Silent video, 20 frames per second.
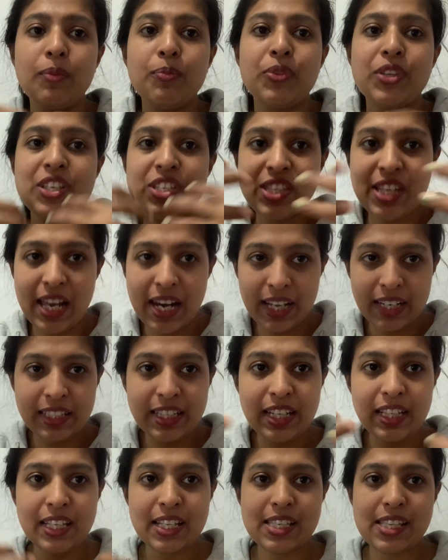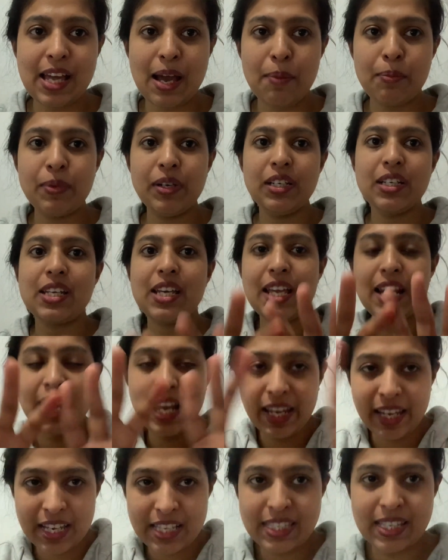selecting the sample. Like
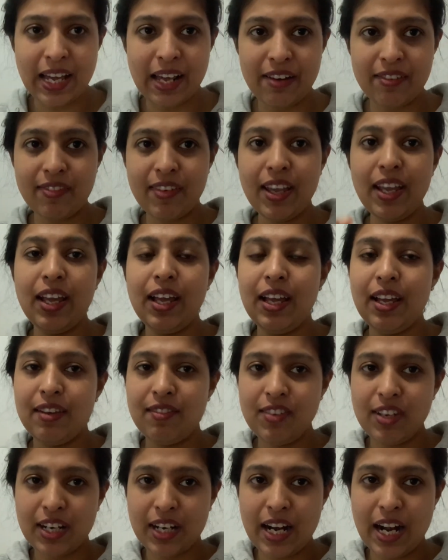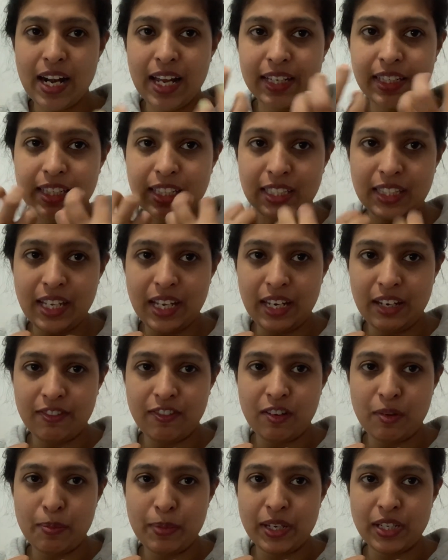a survey, we are collecting the
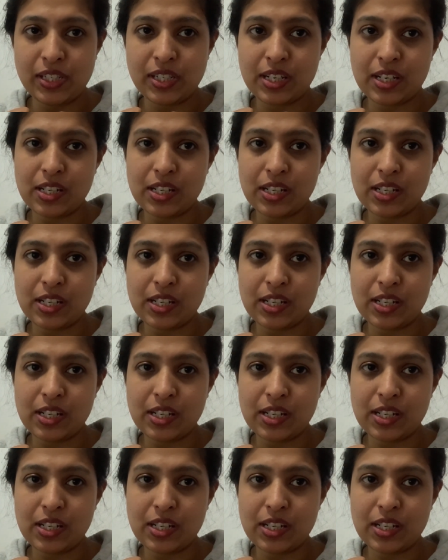information.